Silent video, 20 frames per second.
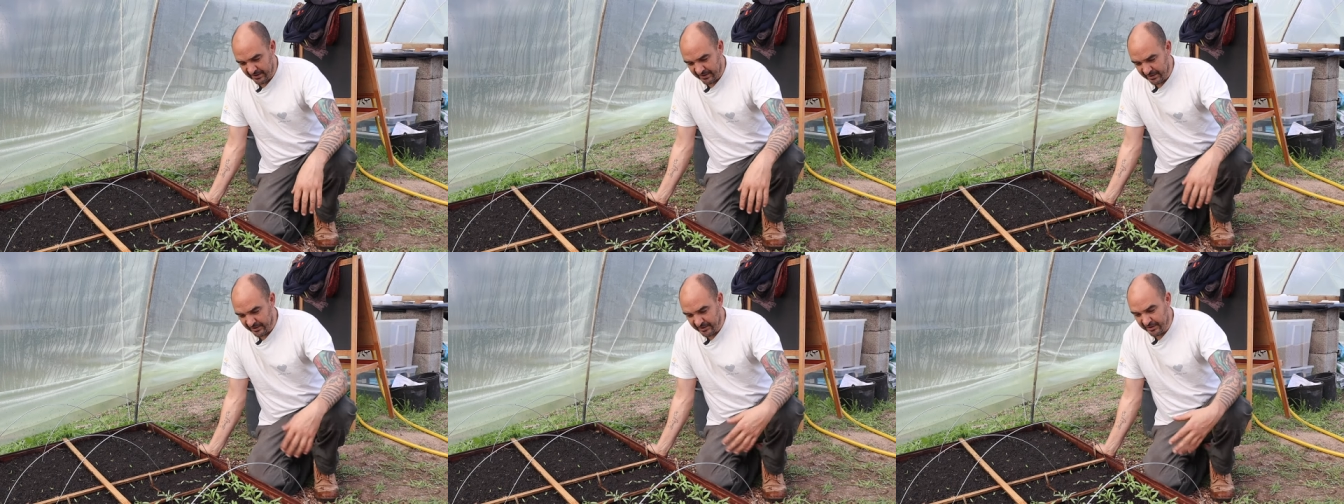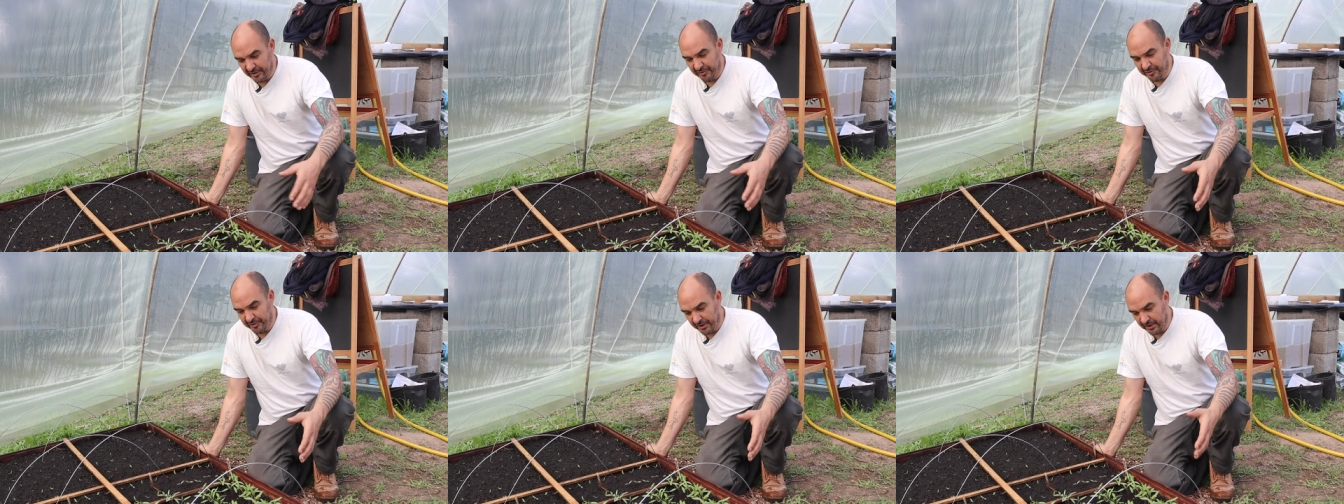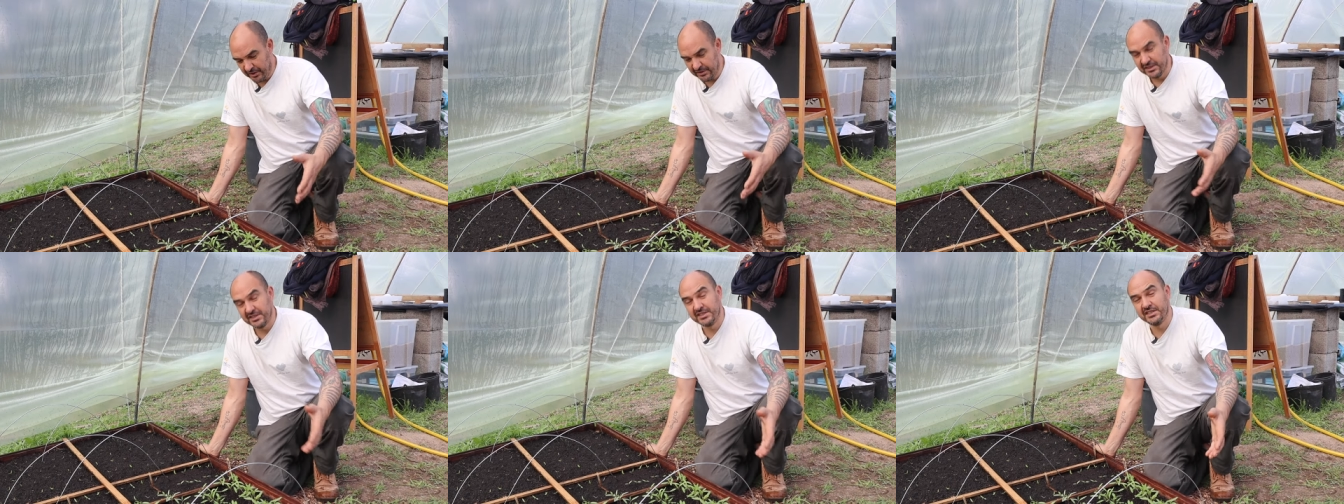The
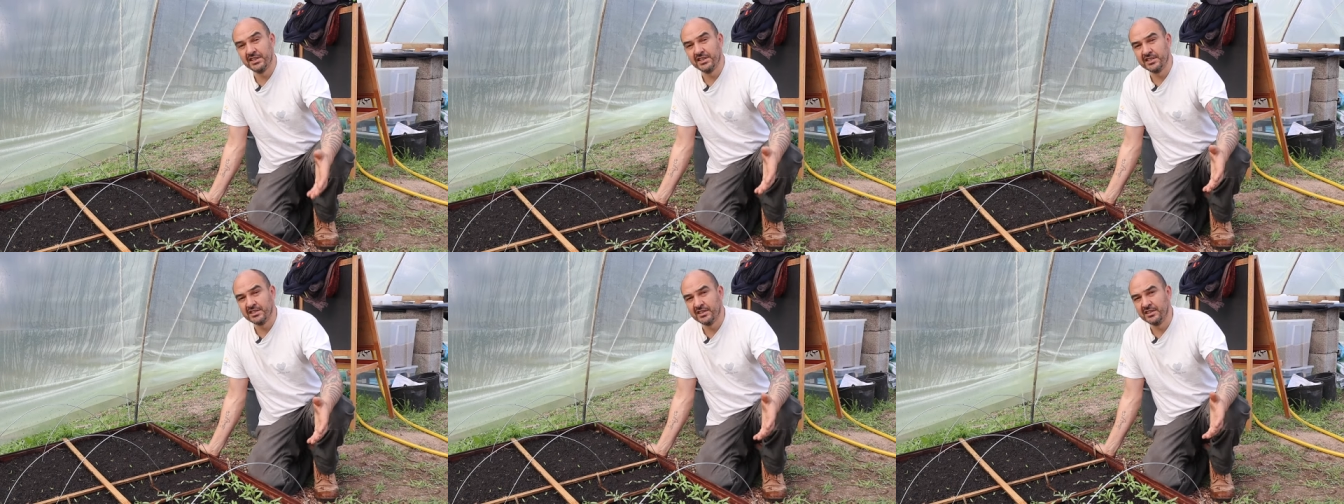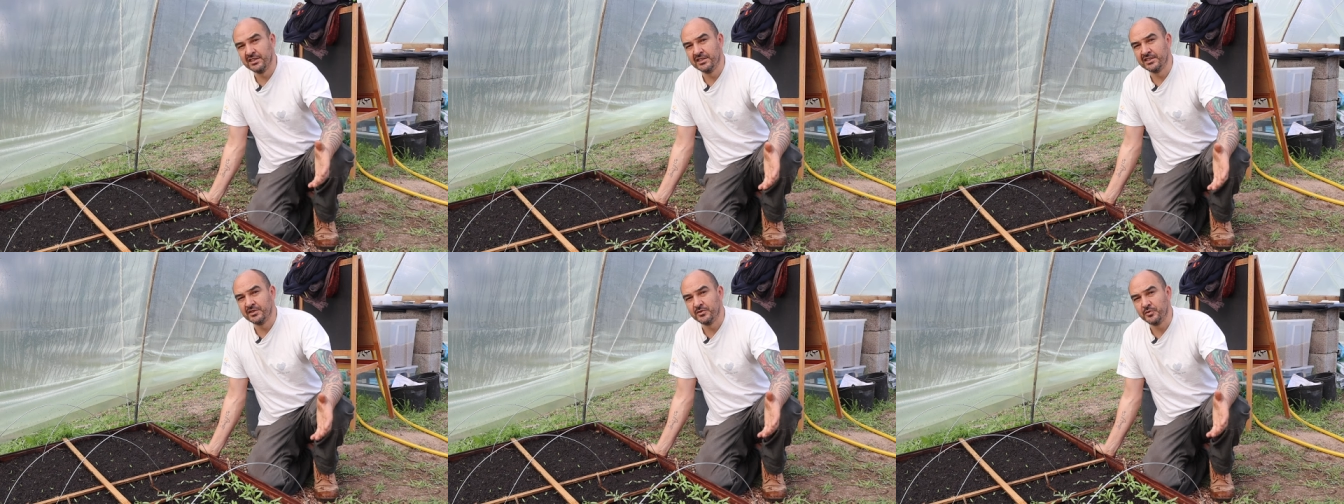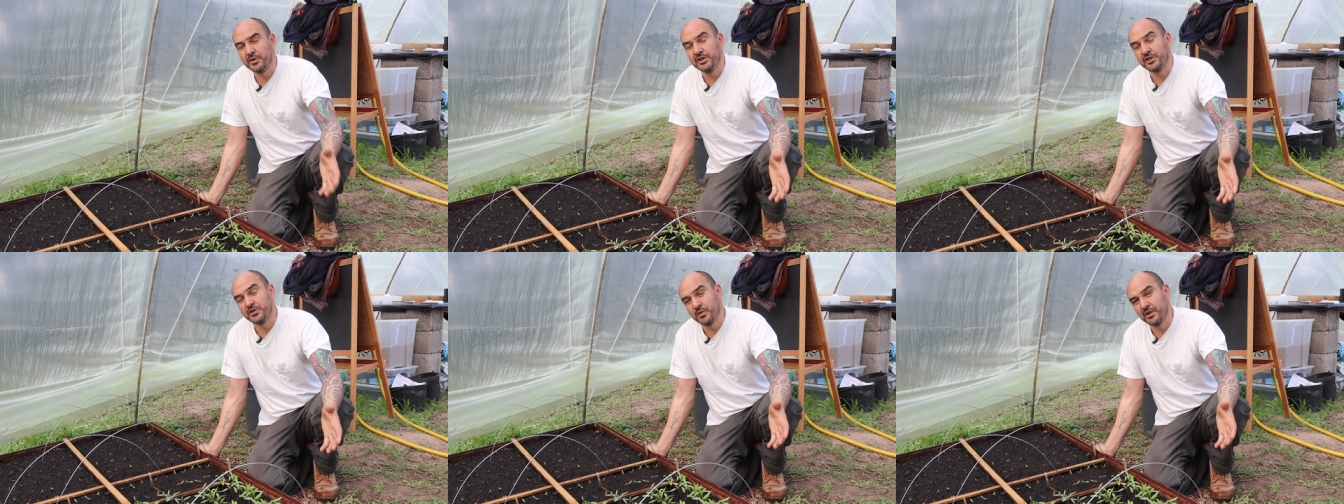difficult decision is
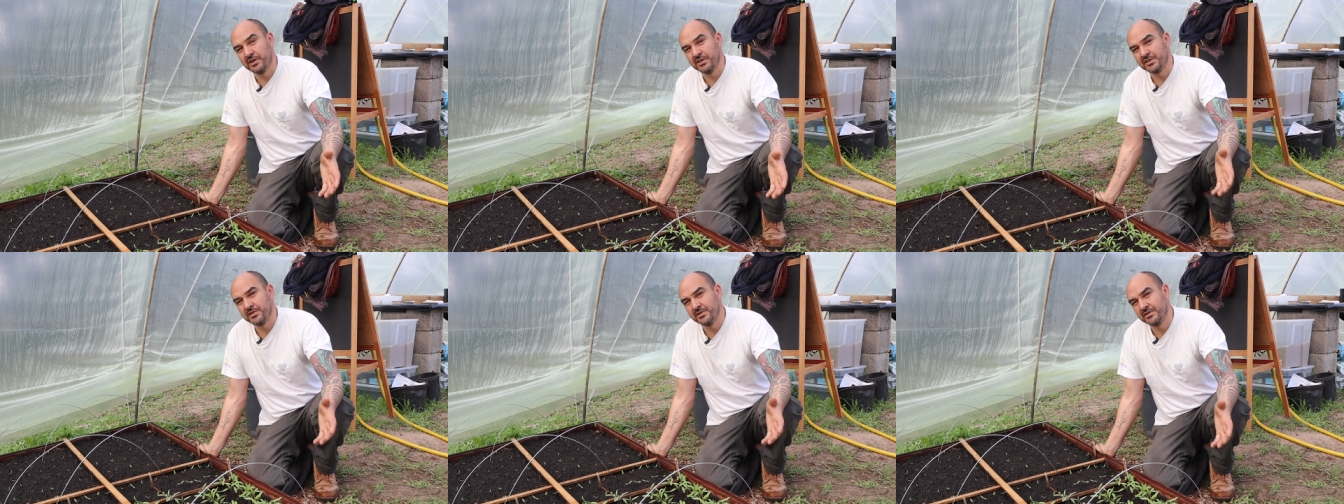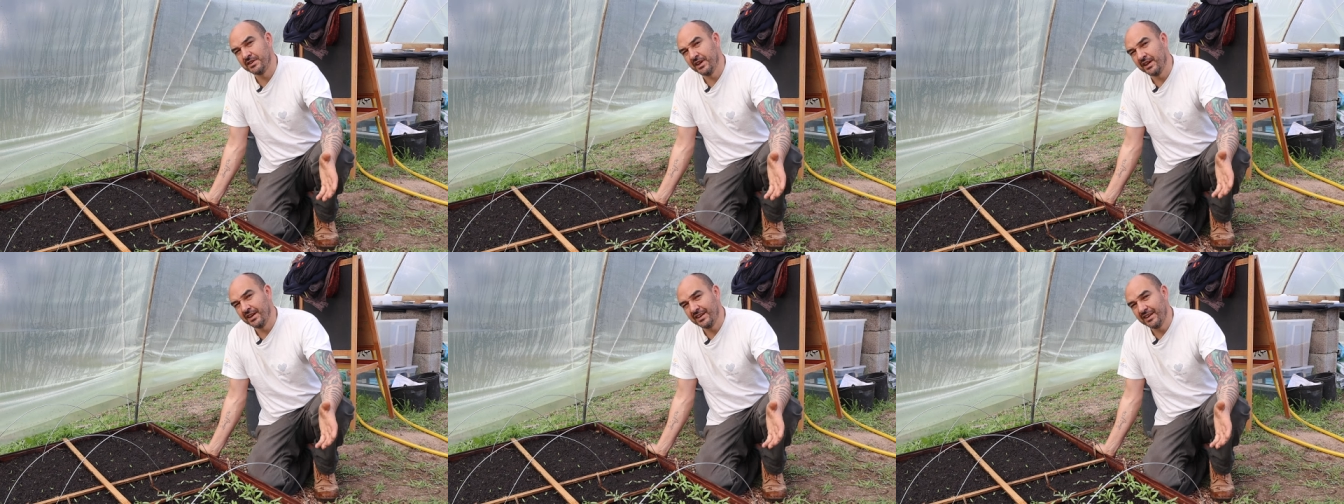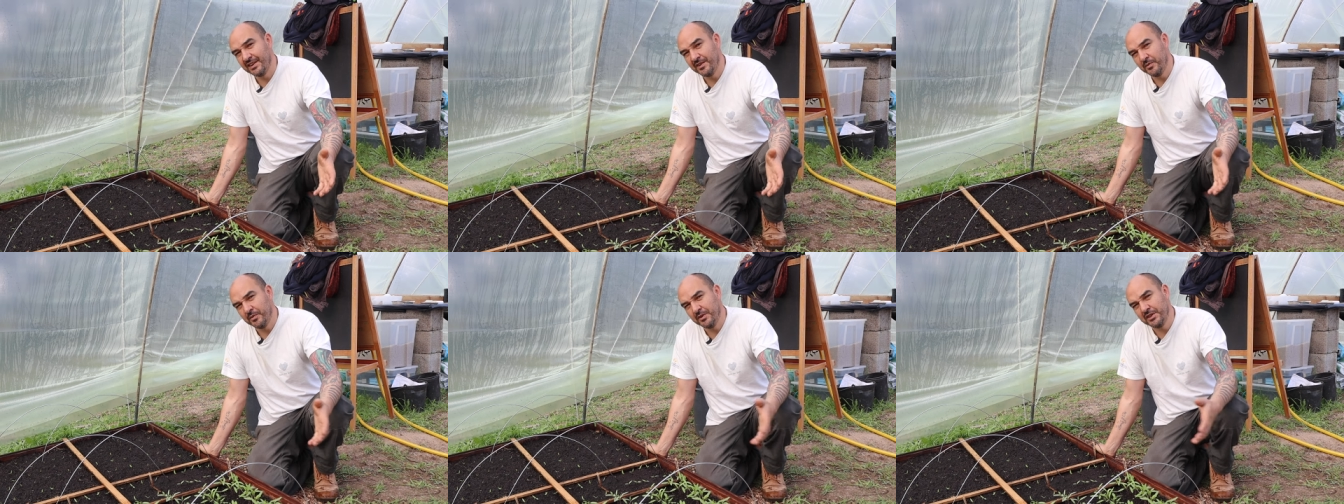which ones to
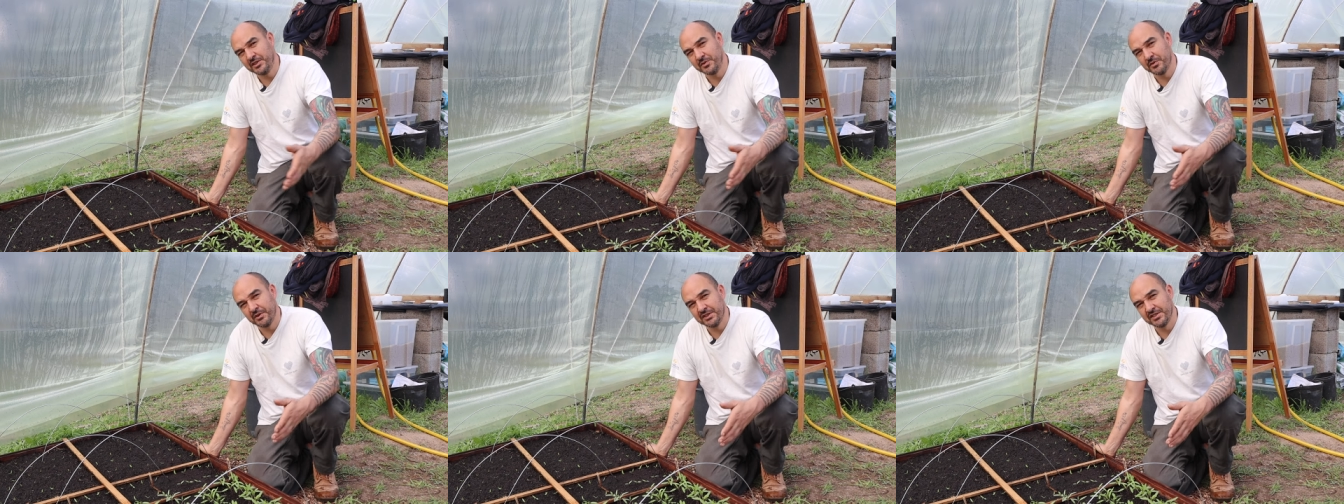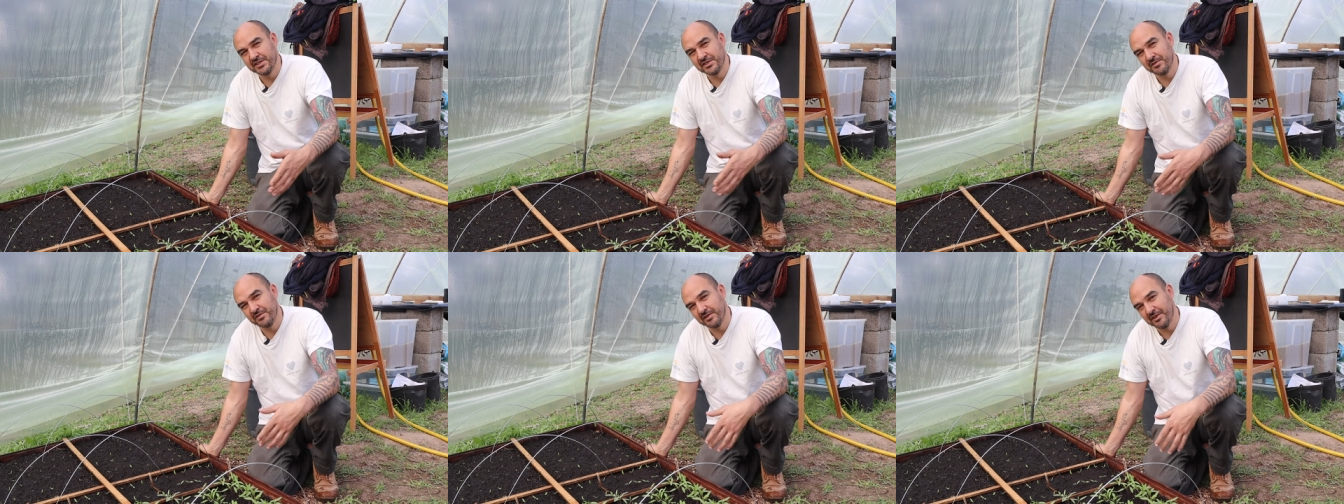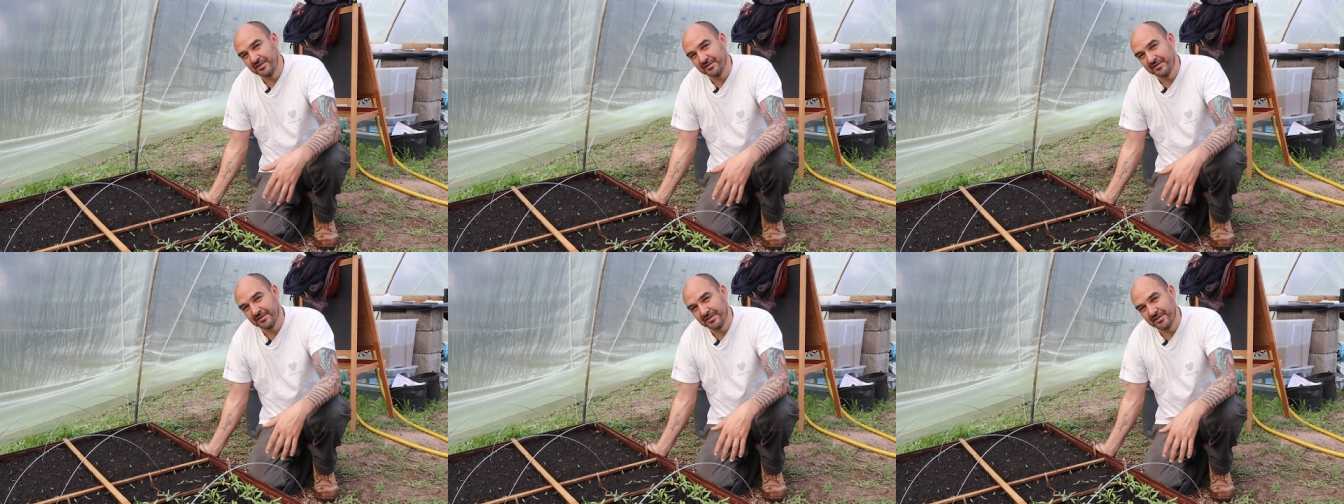take, which ones to
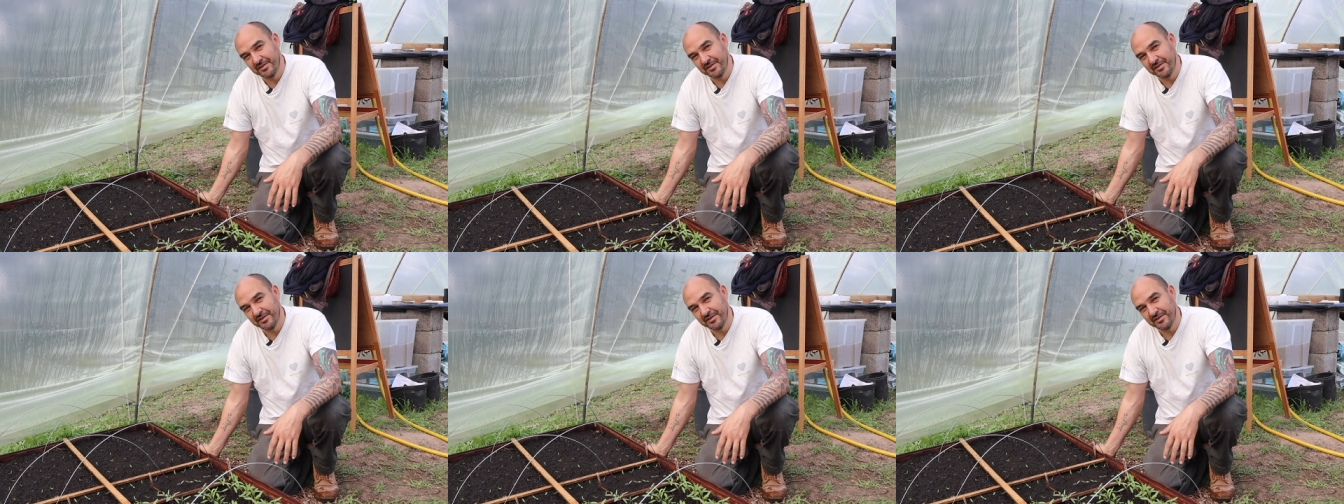leave.